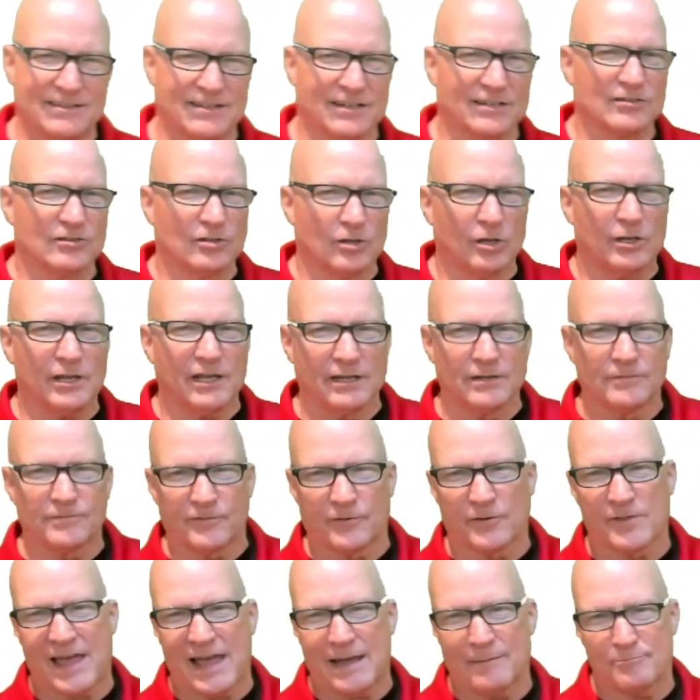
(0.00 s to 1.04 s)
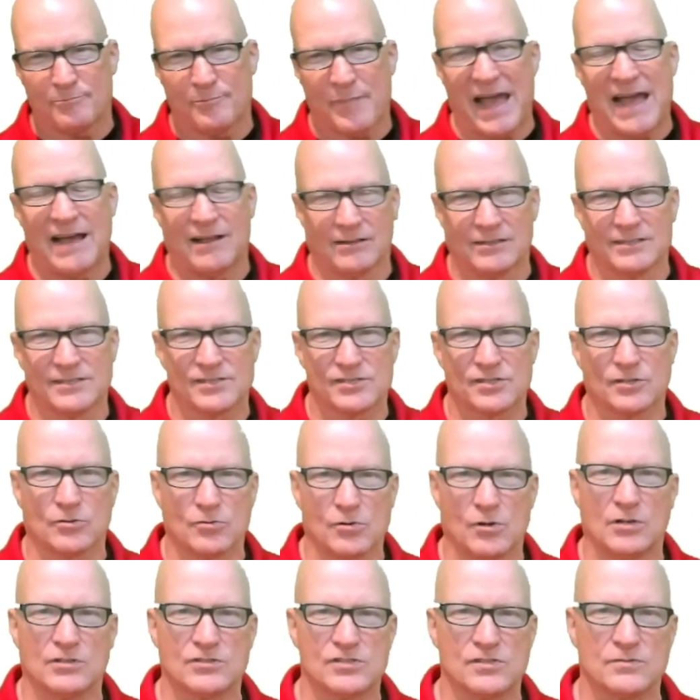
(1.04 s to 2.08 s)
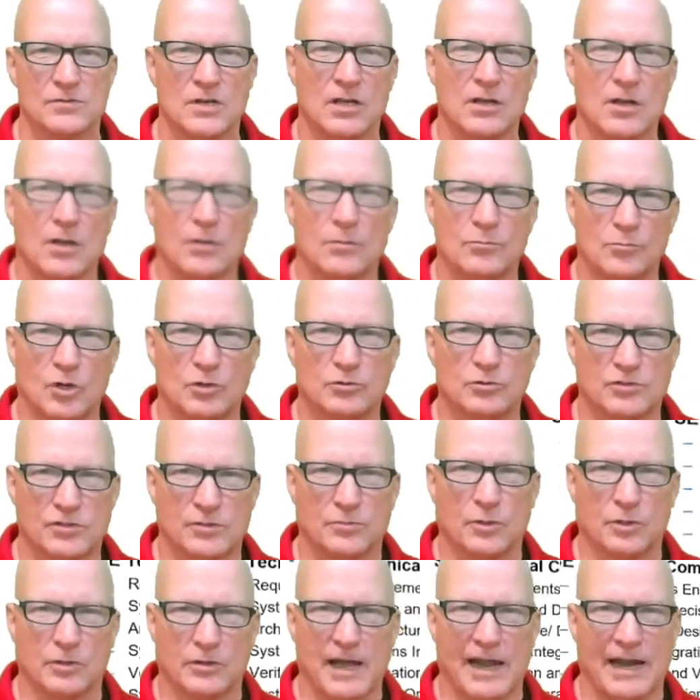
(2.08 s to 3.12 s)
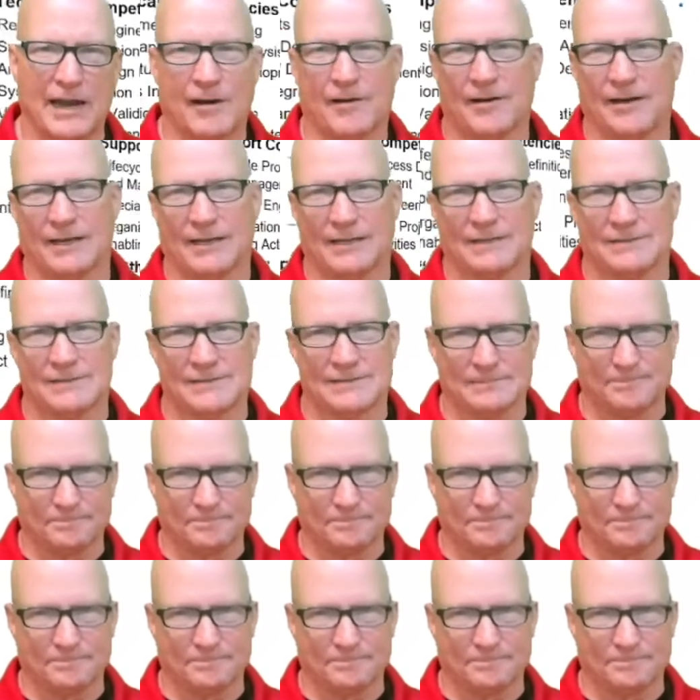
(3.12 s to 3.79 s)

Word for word: they're looking for that balance across multiple areas.